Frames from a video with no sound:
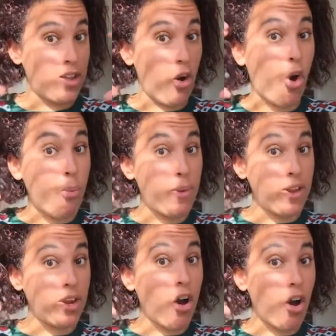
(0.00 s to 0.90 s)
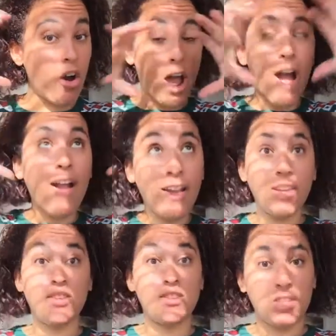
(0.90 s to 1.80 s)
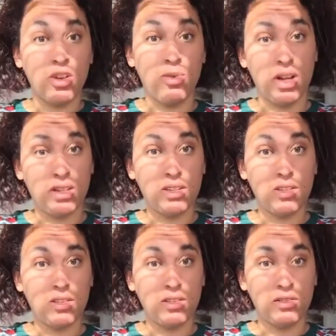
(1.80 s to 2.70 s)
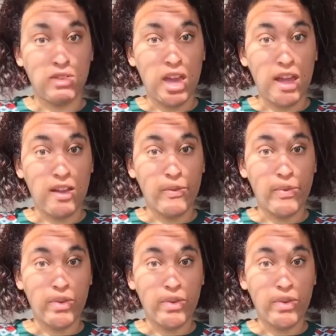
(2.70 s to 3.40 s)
open our eyes to it, okay?